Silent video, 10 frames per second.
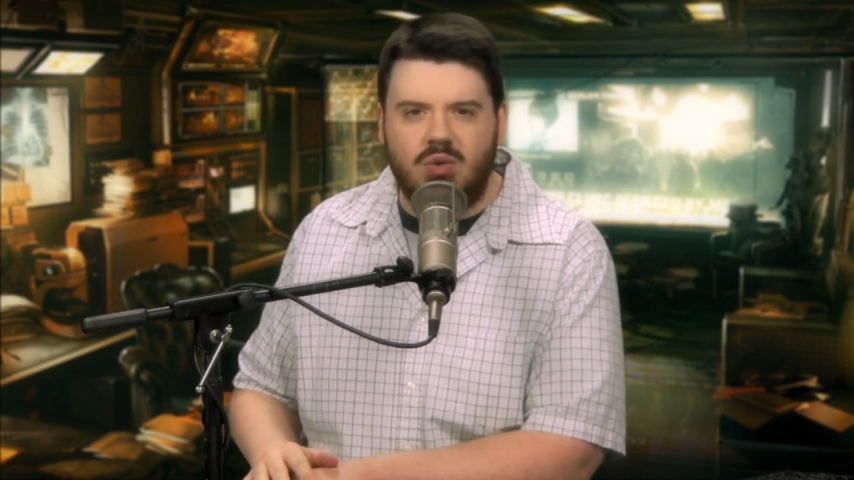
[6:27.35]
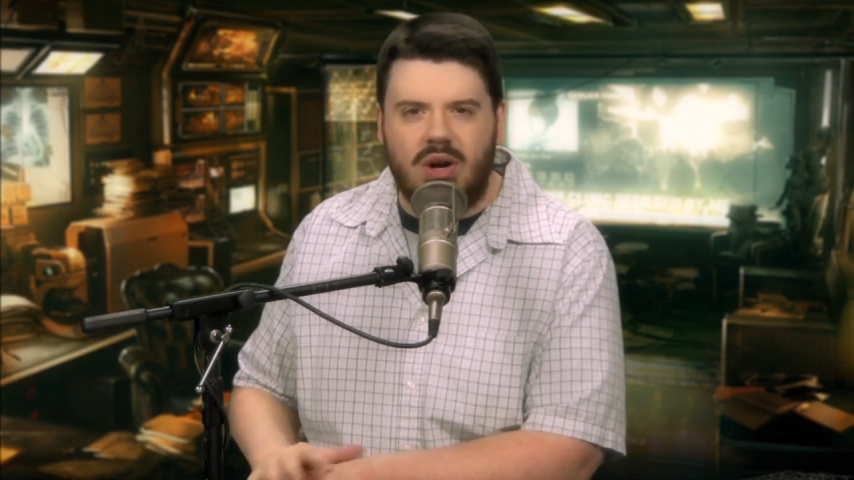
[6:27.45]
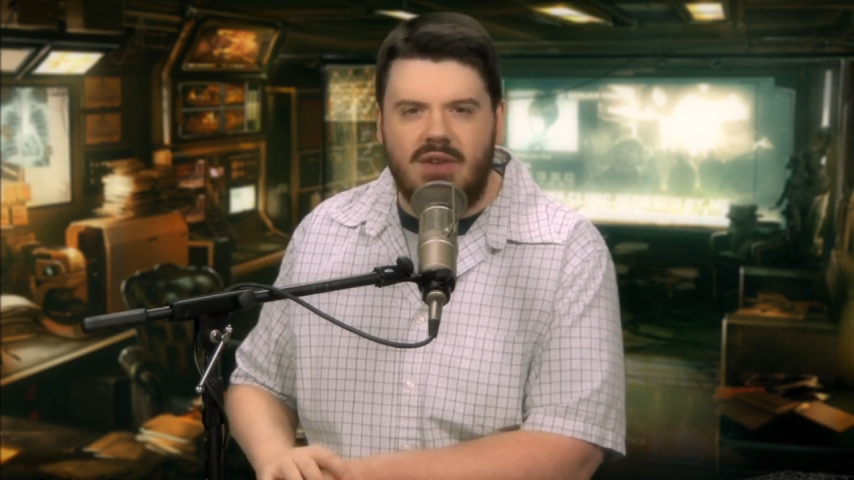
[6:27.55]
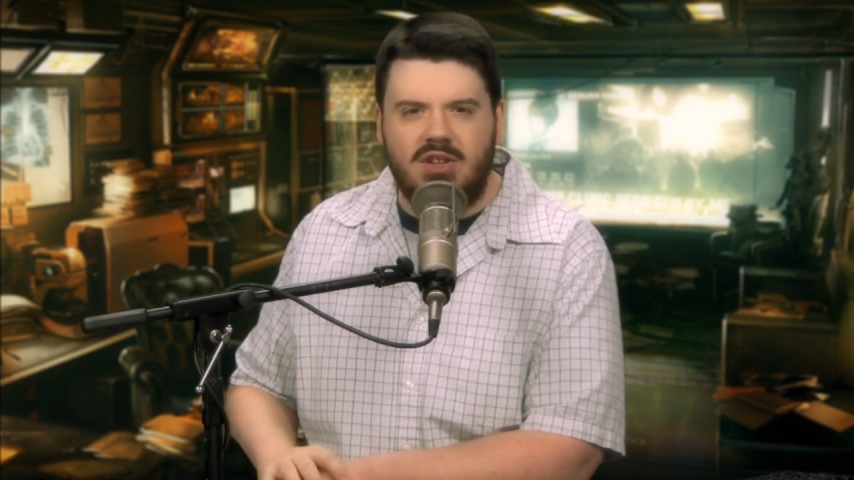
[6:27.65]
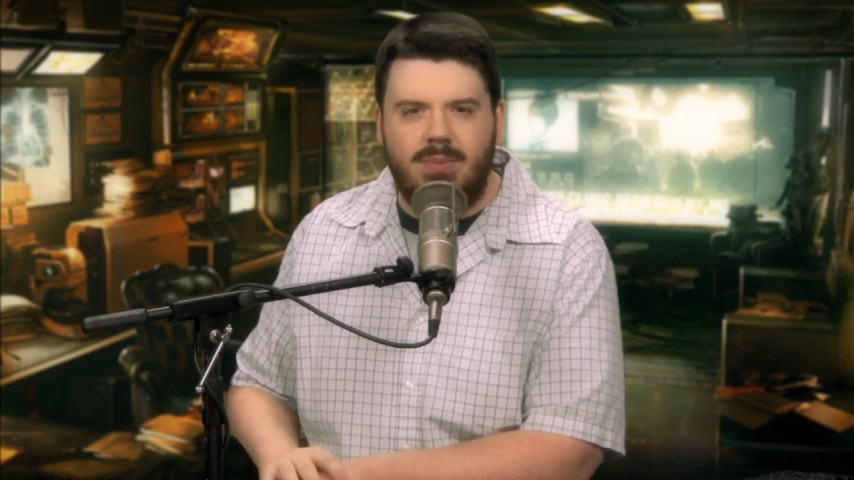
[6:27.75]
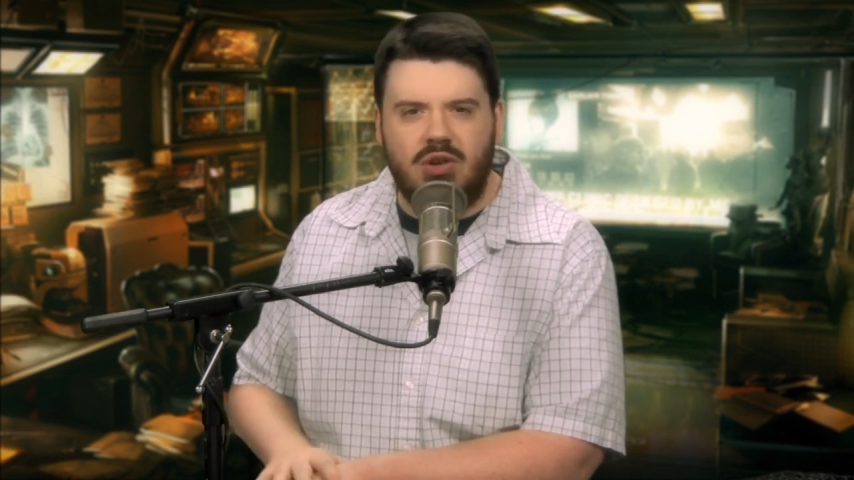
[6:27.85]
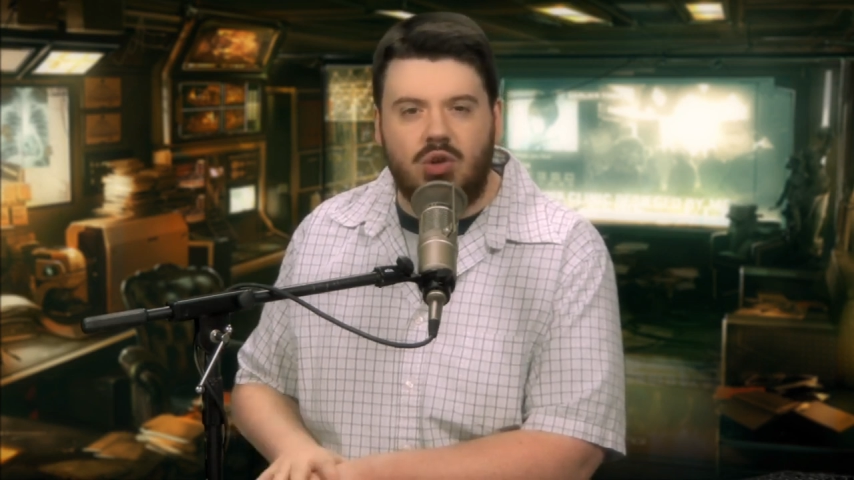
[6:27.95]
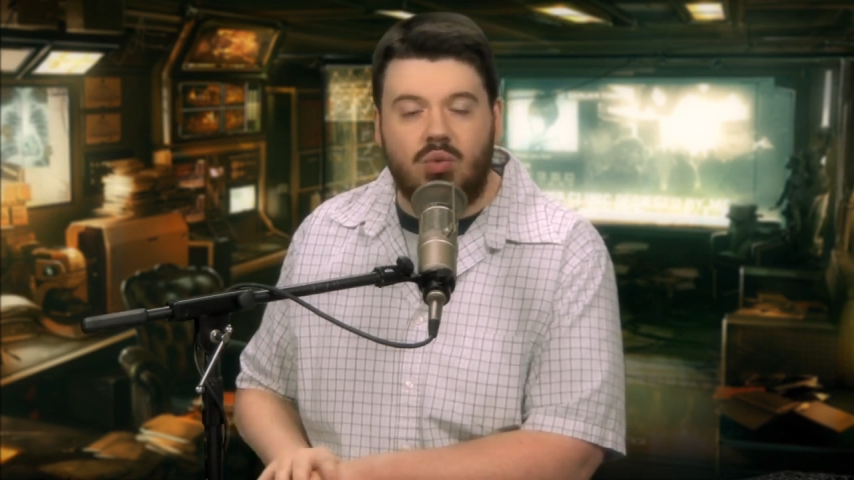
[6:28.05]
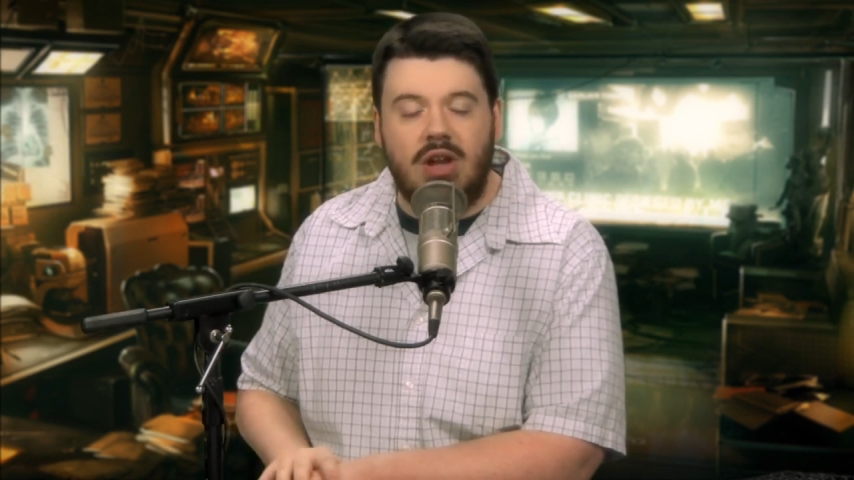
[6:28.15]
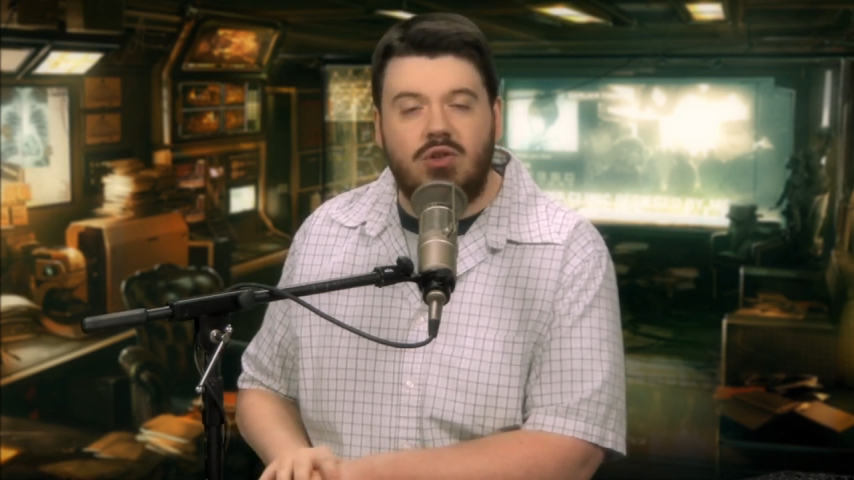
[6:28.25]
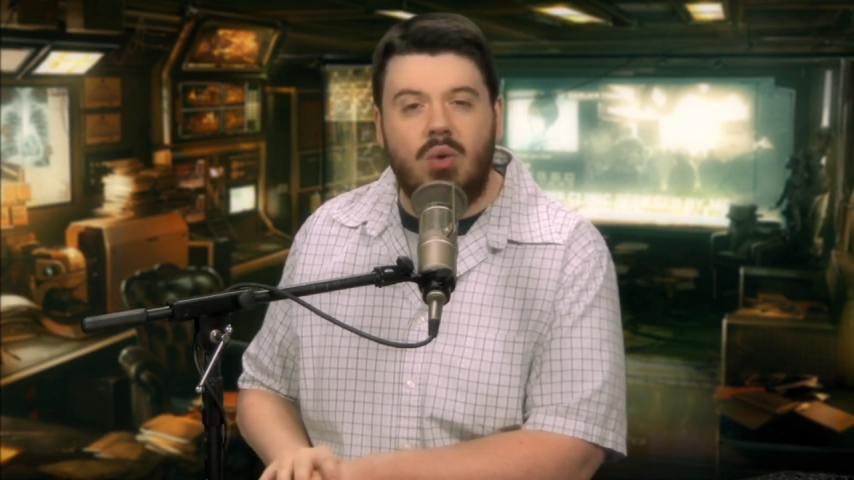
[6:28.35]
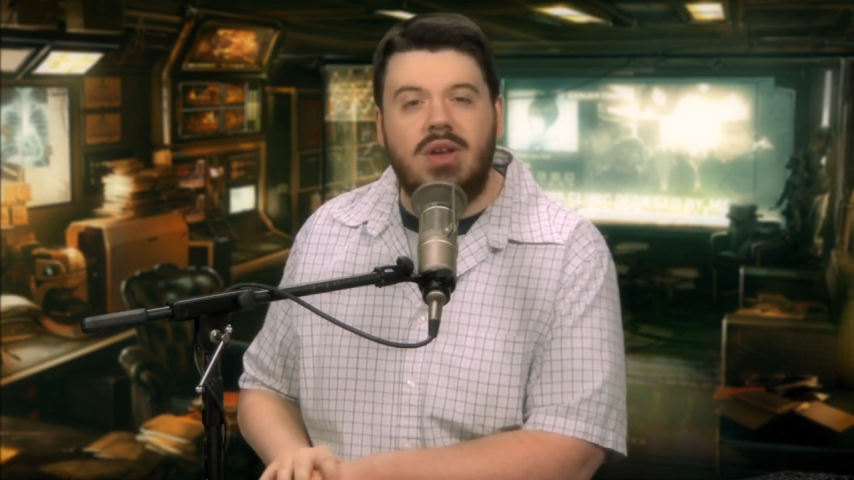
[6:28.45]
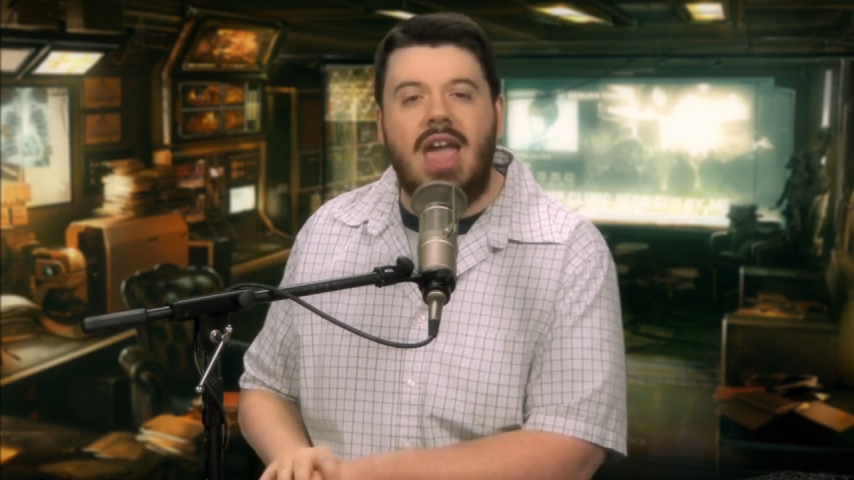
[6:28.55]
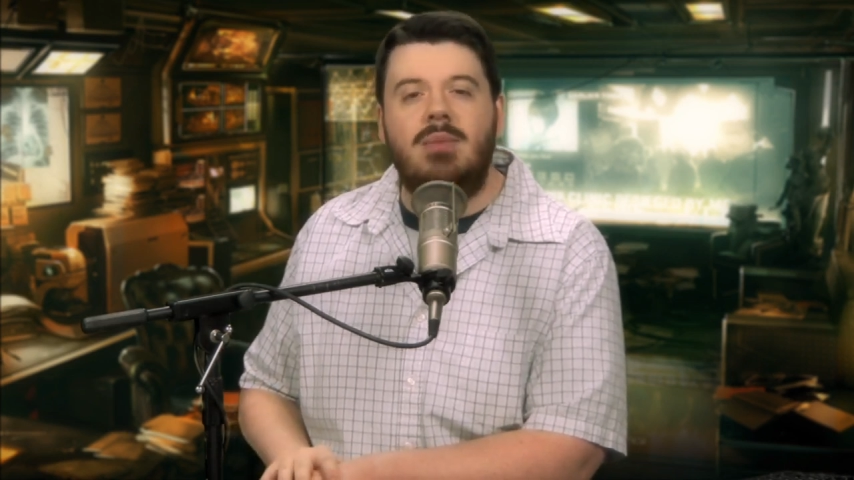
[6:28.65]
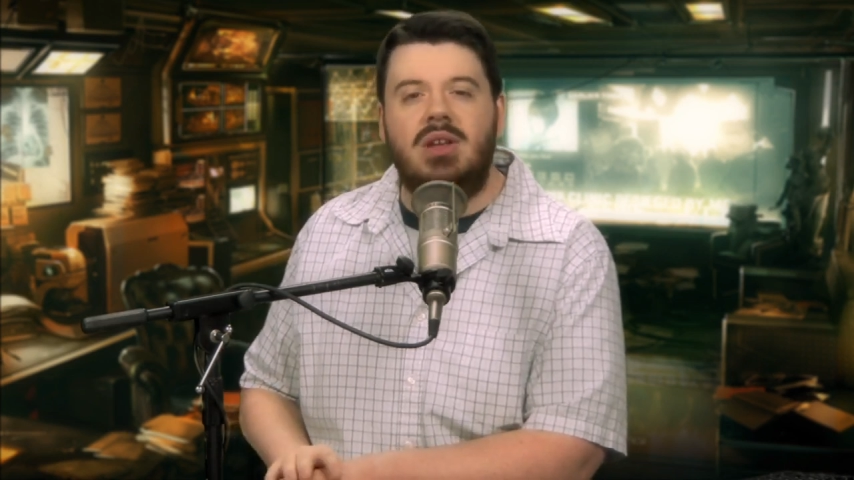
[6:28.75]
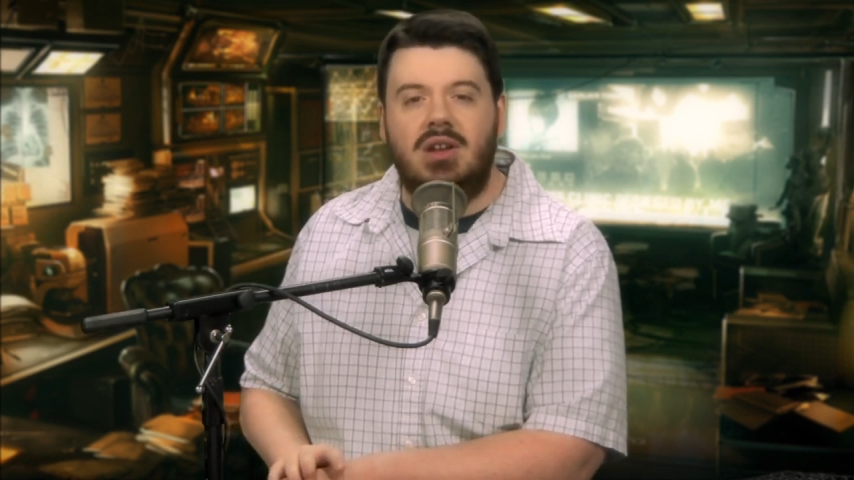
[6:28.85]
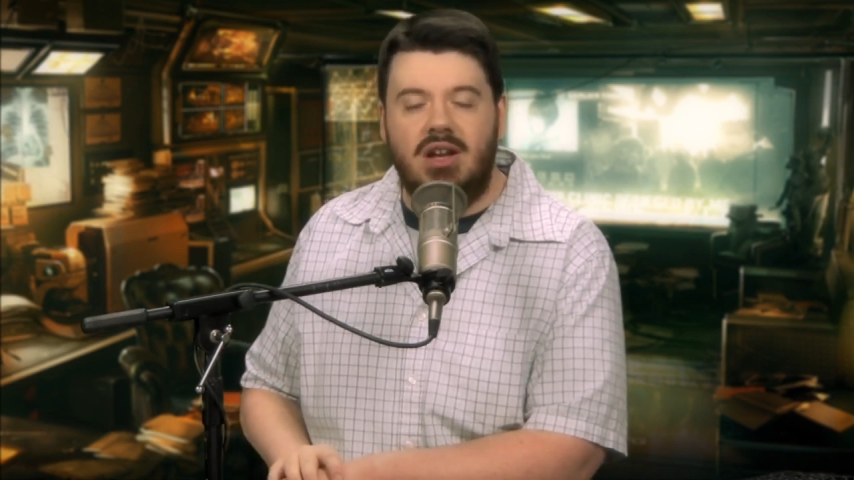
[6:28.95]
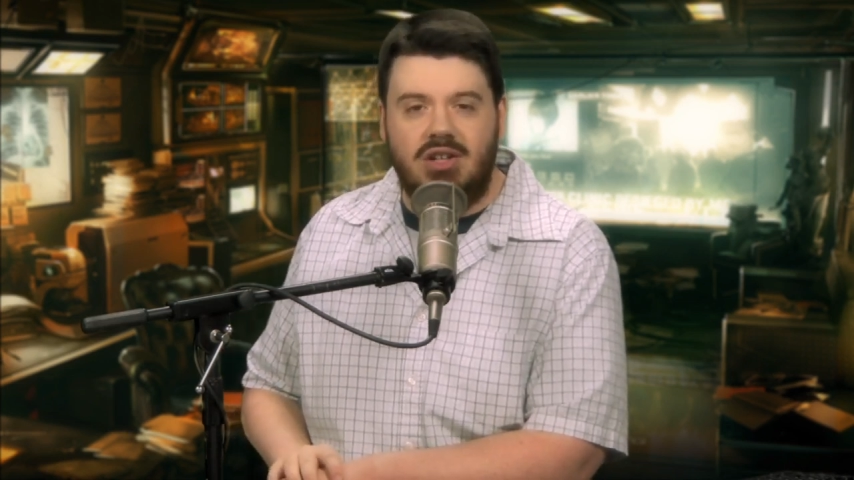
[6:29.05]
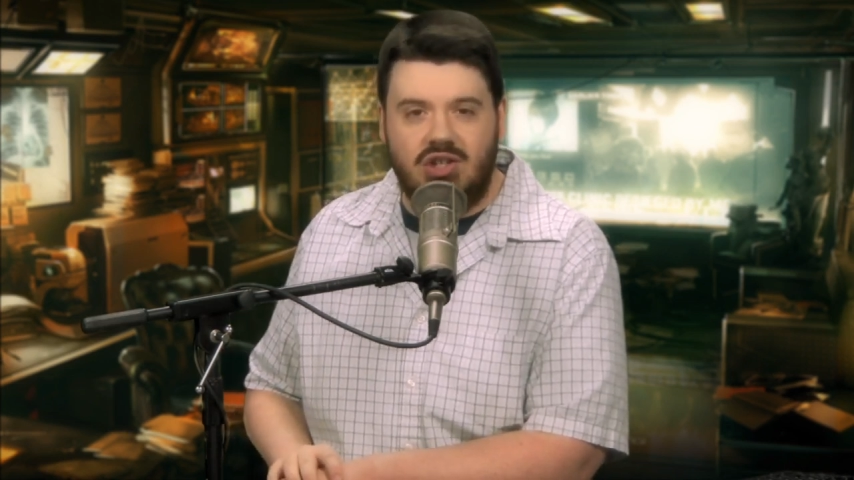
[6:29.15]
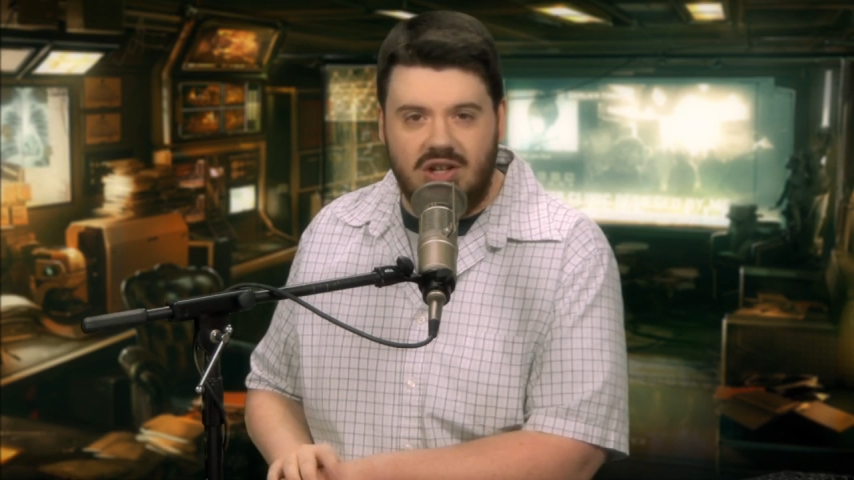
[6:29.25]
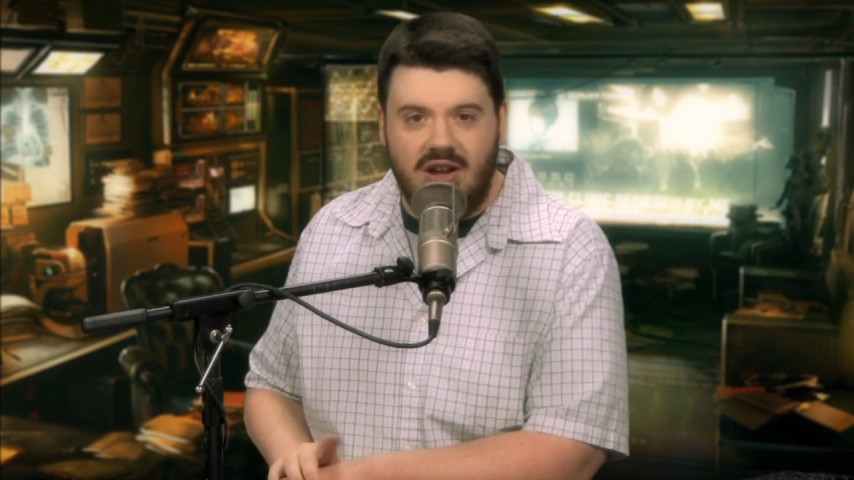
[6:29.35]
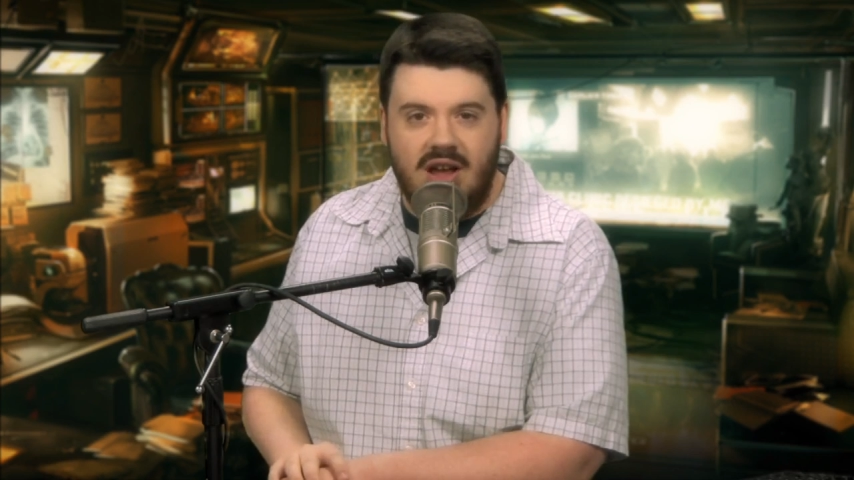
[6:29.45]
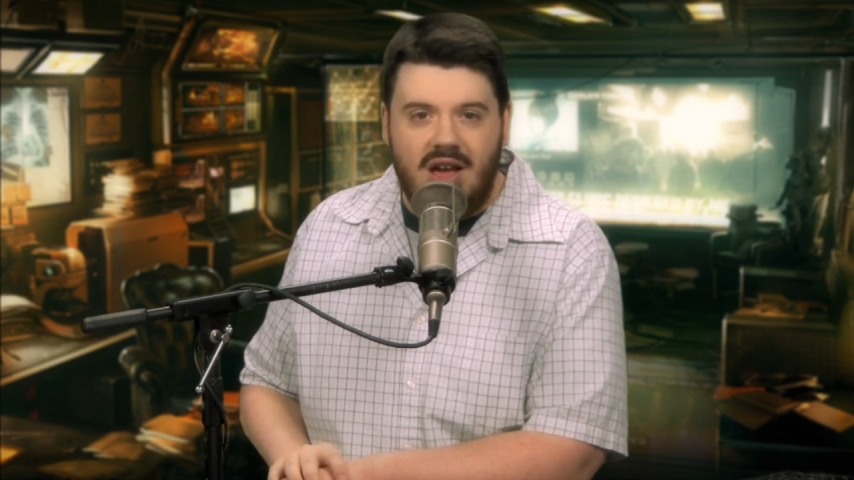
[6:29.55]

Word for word: so we're going to have a special retro gaming edition